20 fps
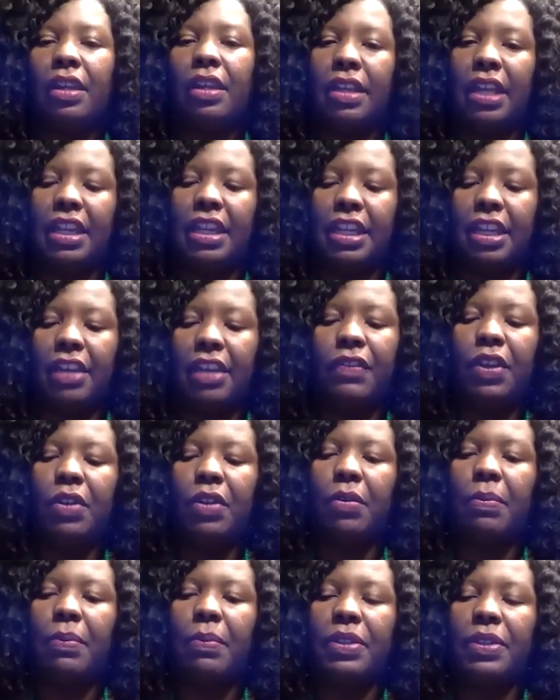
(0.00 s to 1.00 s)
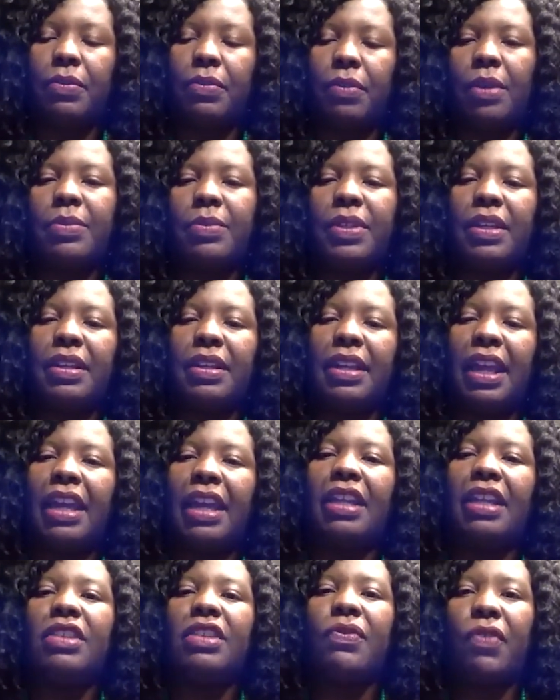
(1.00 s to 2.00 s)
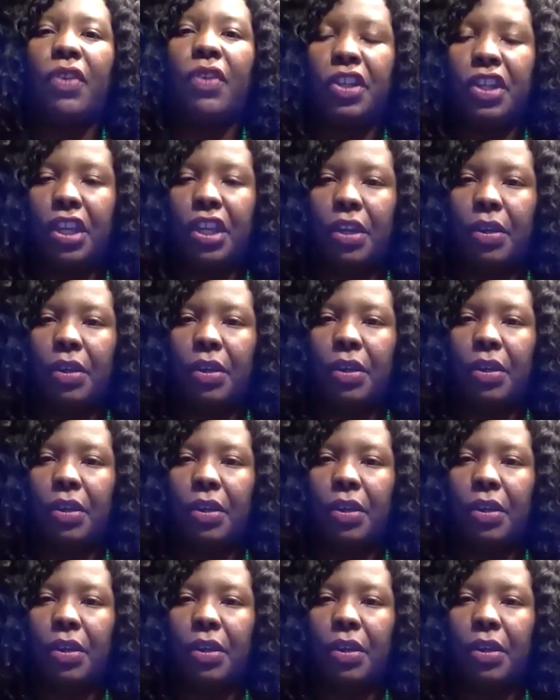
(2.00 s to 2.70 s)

they give you a prescription that is for you